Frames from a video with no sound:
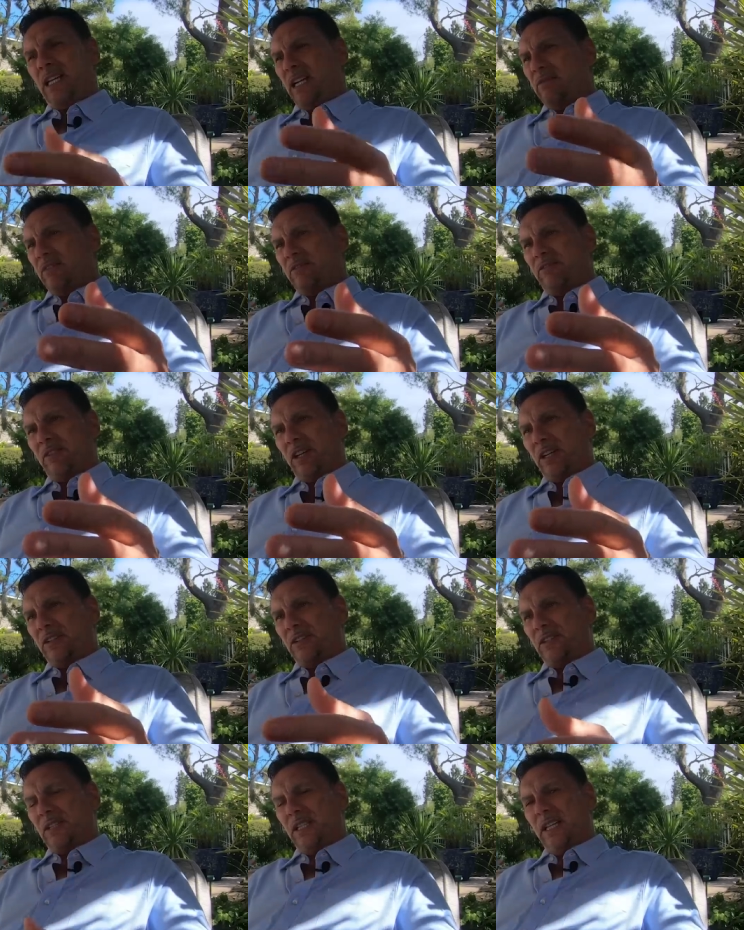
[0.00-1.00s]
have a
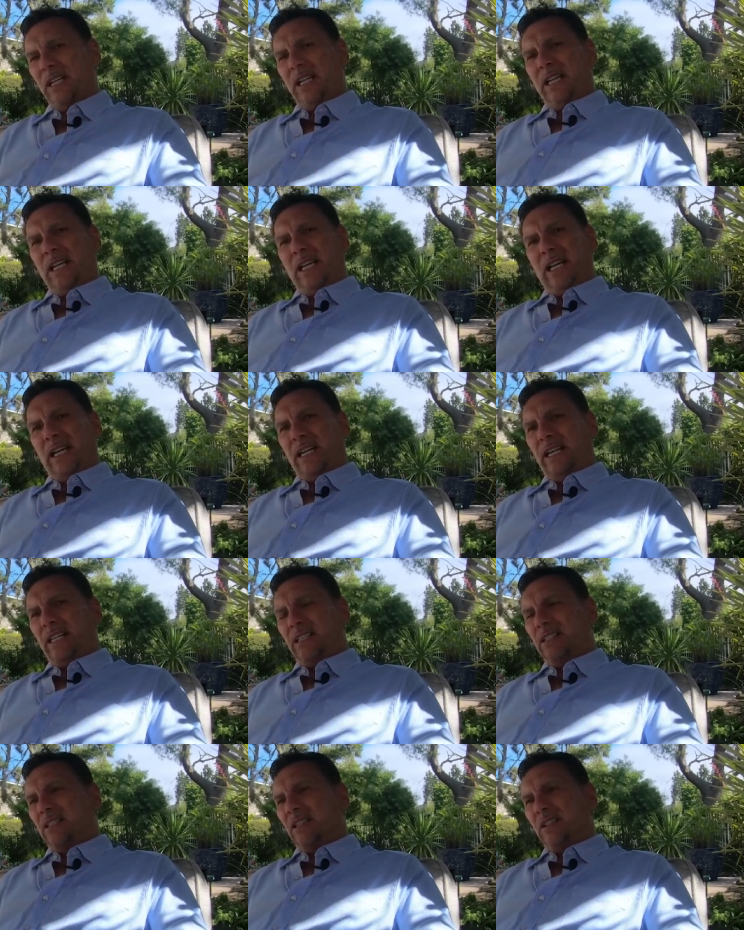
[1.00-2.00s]
father. And I
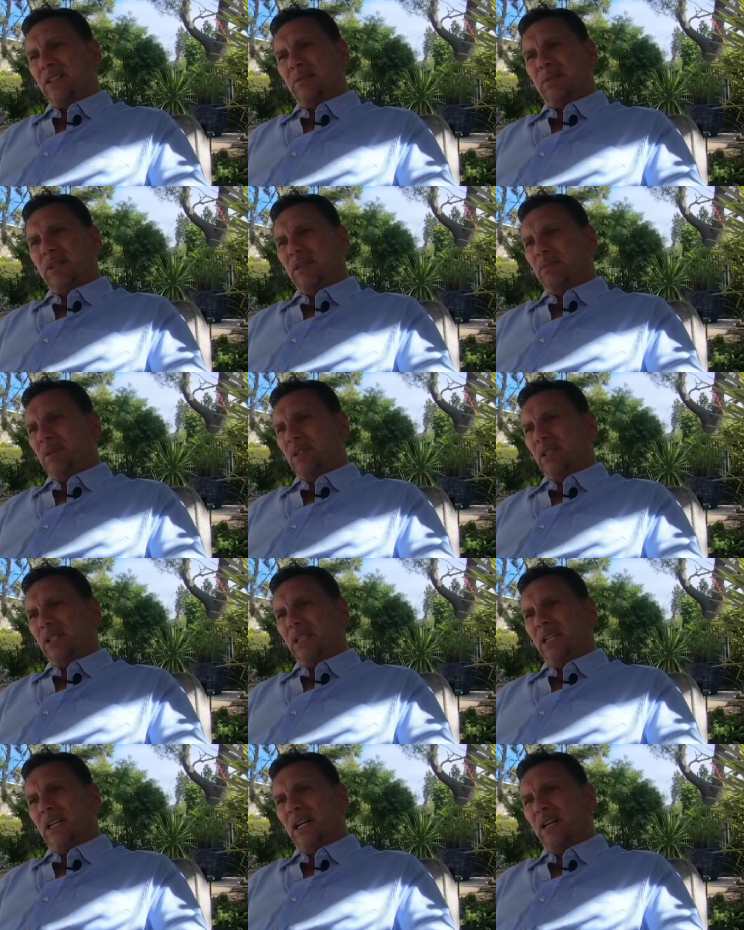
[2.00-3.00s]
can tell you, people,
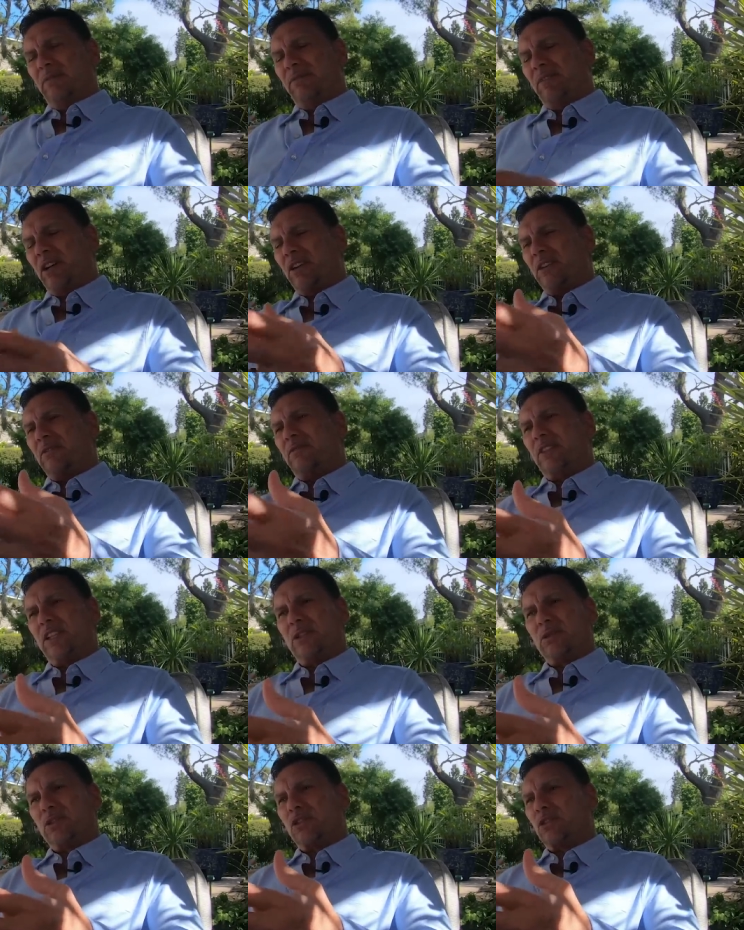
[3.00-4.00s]
a father
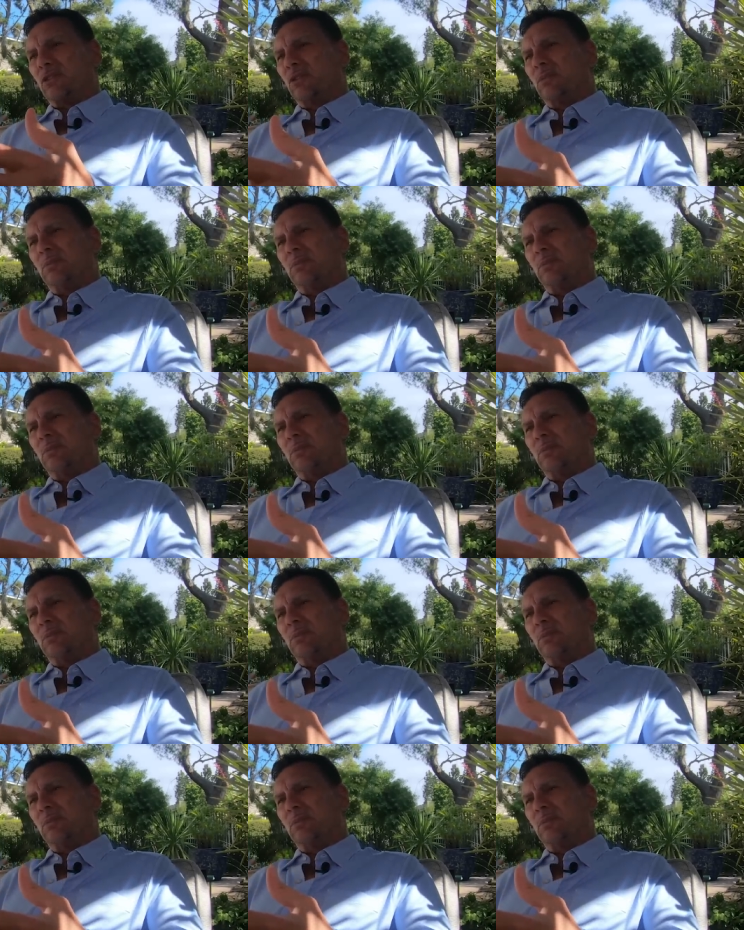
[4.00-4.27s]
figure is so